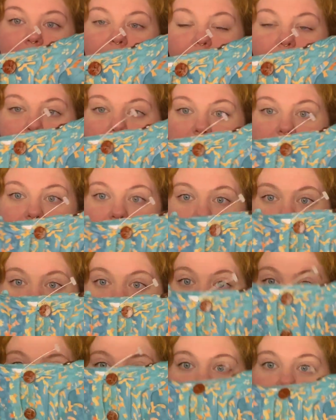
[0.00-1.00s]
a gorgeous blue
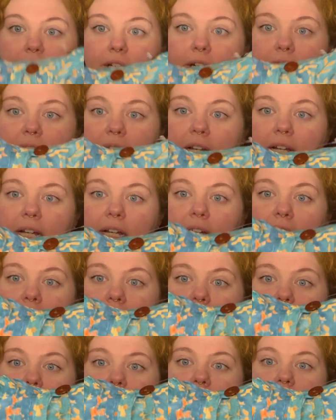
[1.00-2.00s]
color.
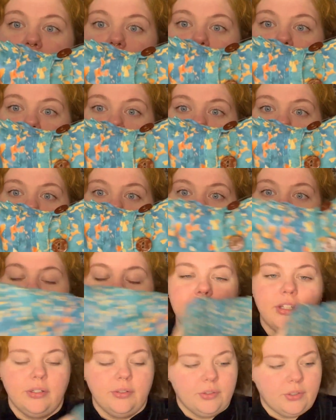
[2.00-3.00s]

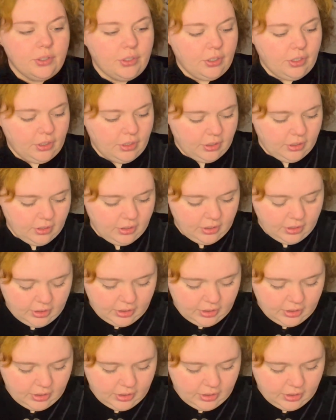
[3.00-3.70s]
Those are,